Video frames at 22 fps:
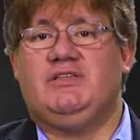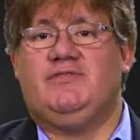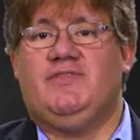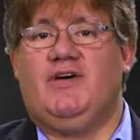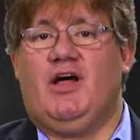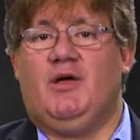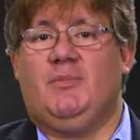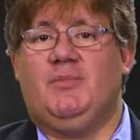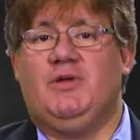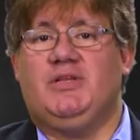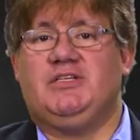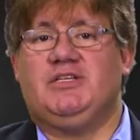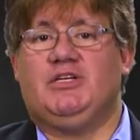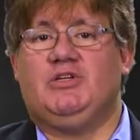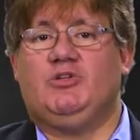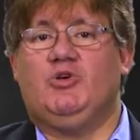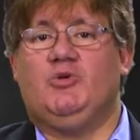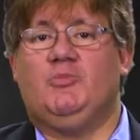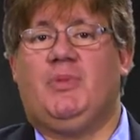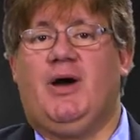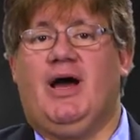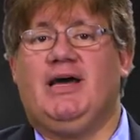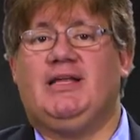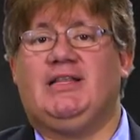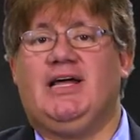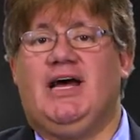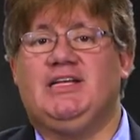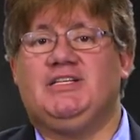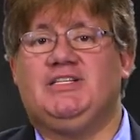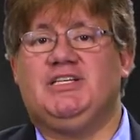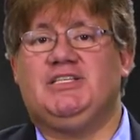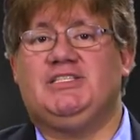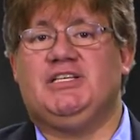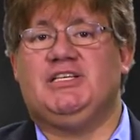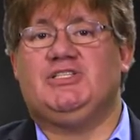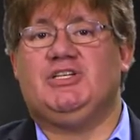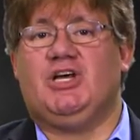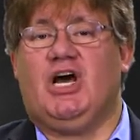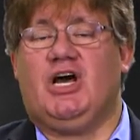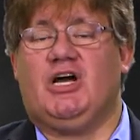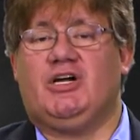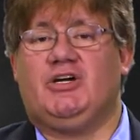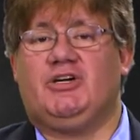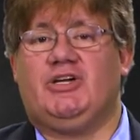development include biologics that
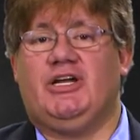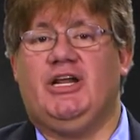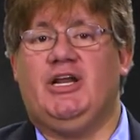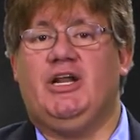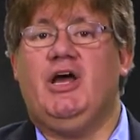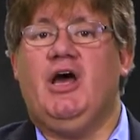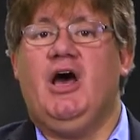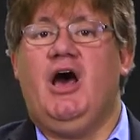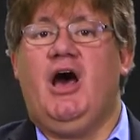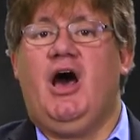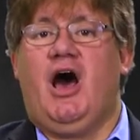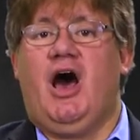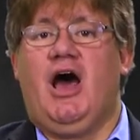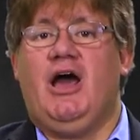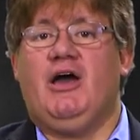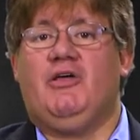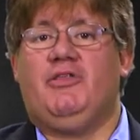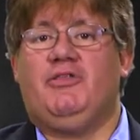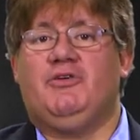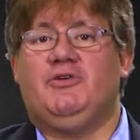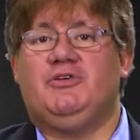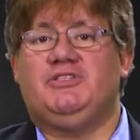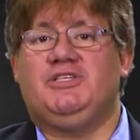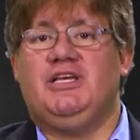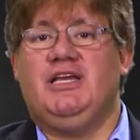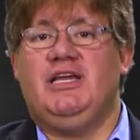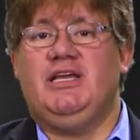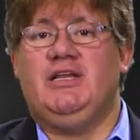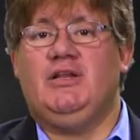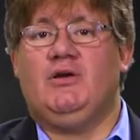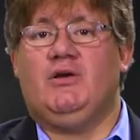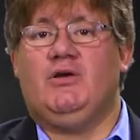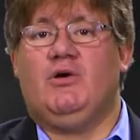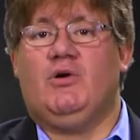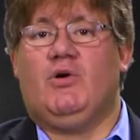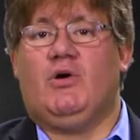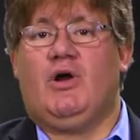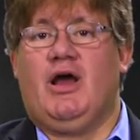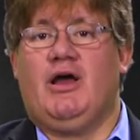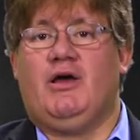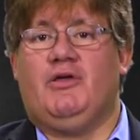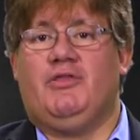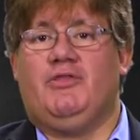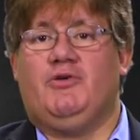target IL-13 or
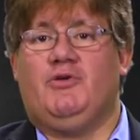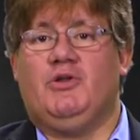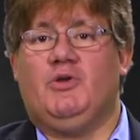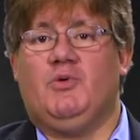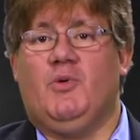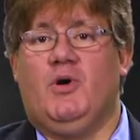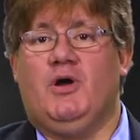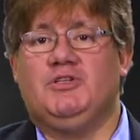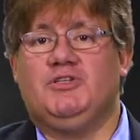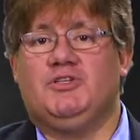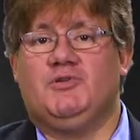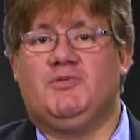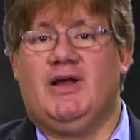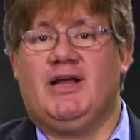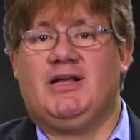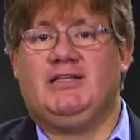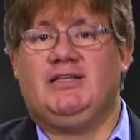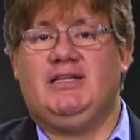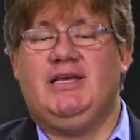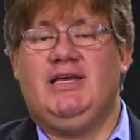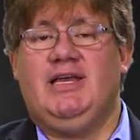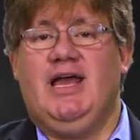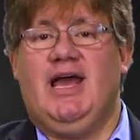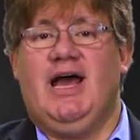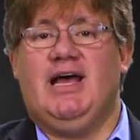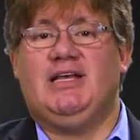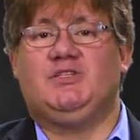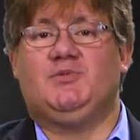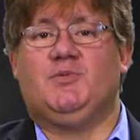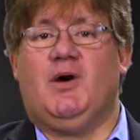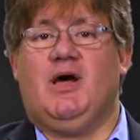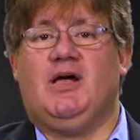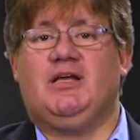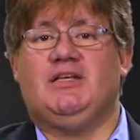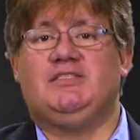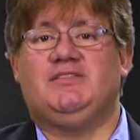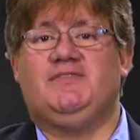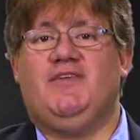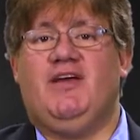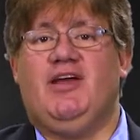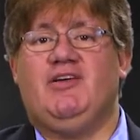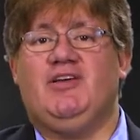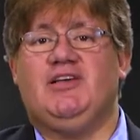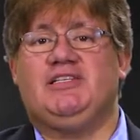IL-31 directly, as well as
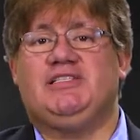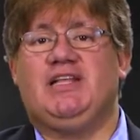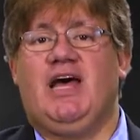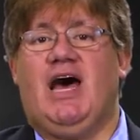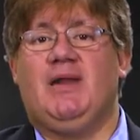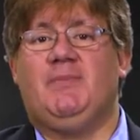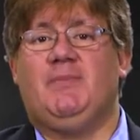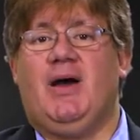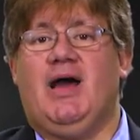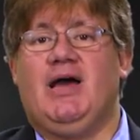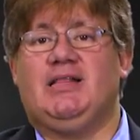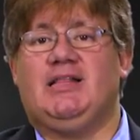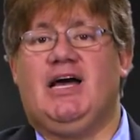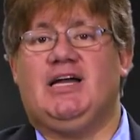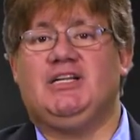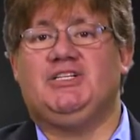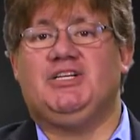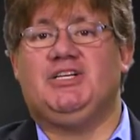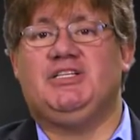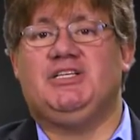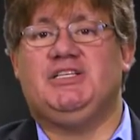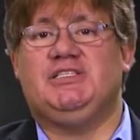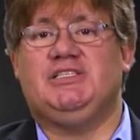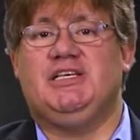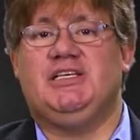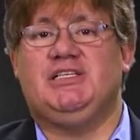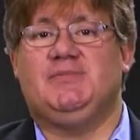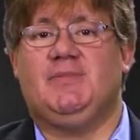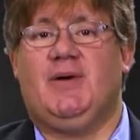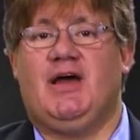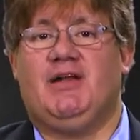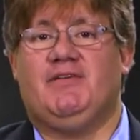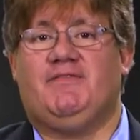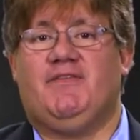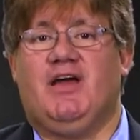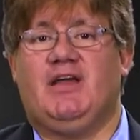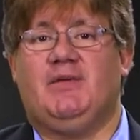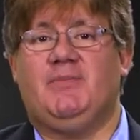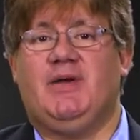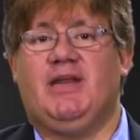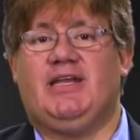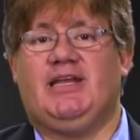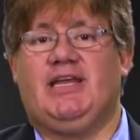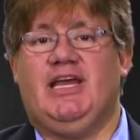various non-biologic
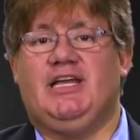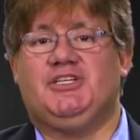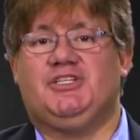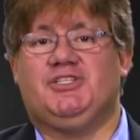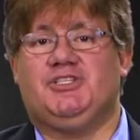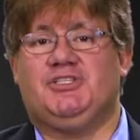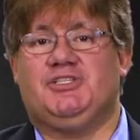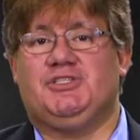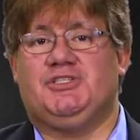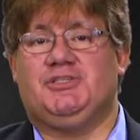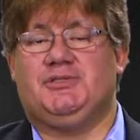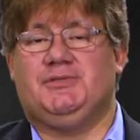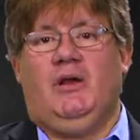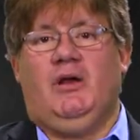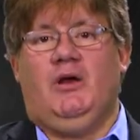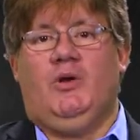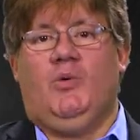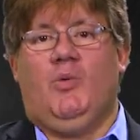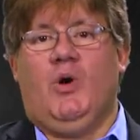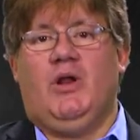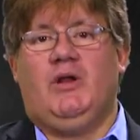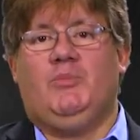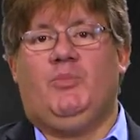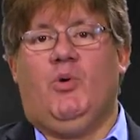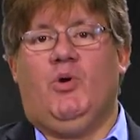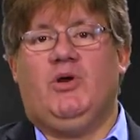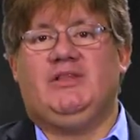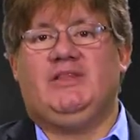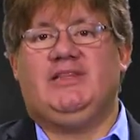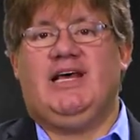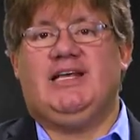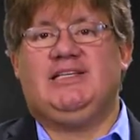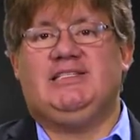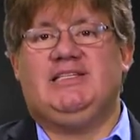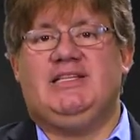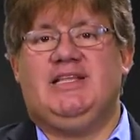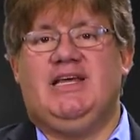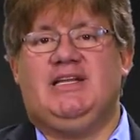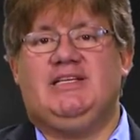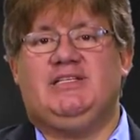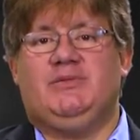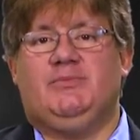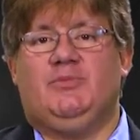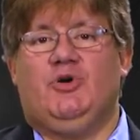disease-modifying medications. One important lesson
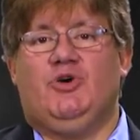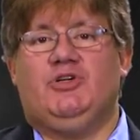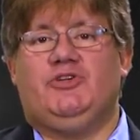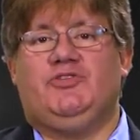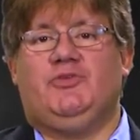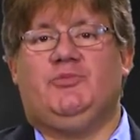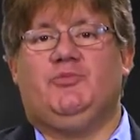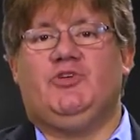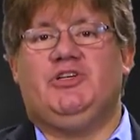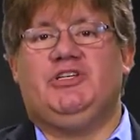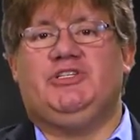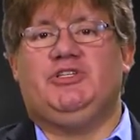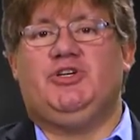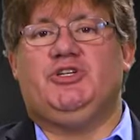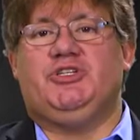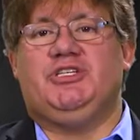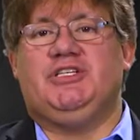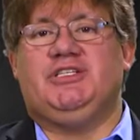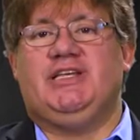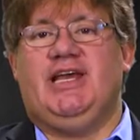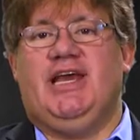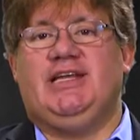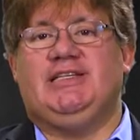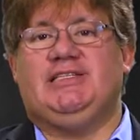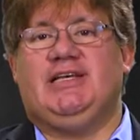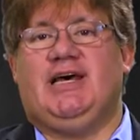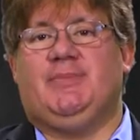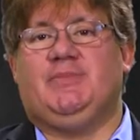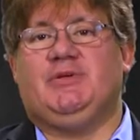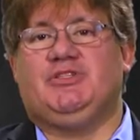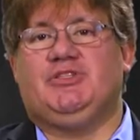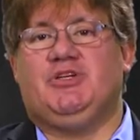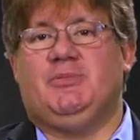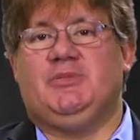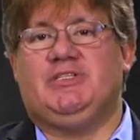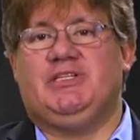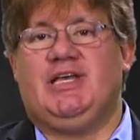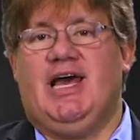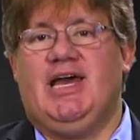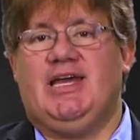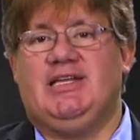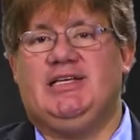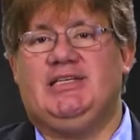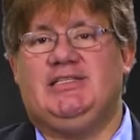that has emerged from research into atopic
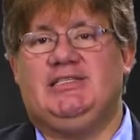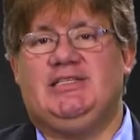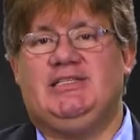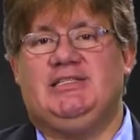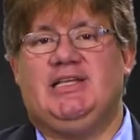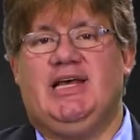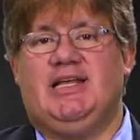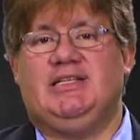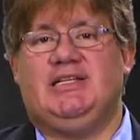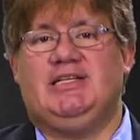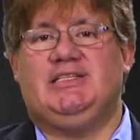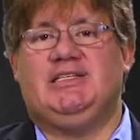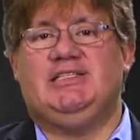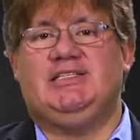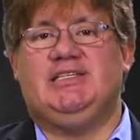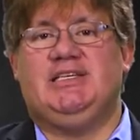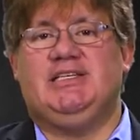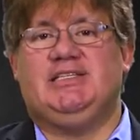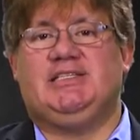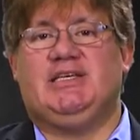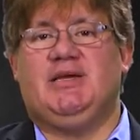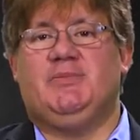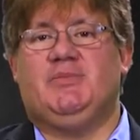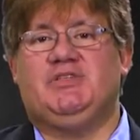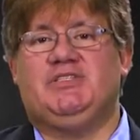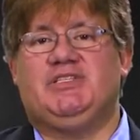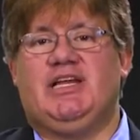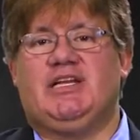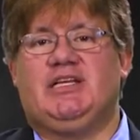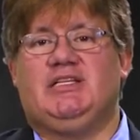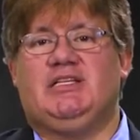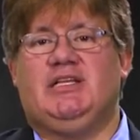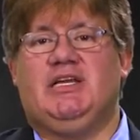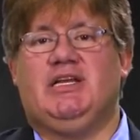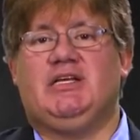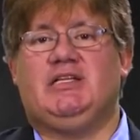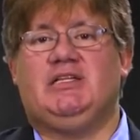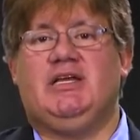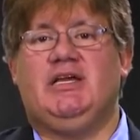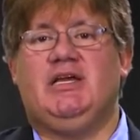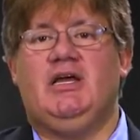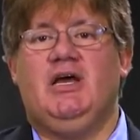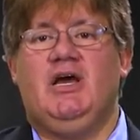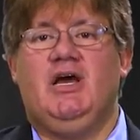dermatitis is that the disease can present
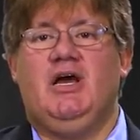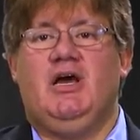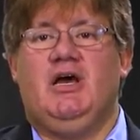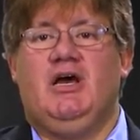clinically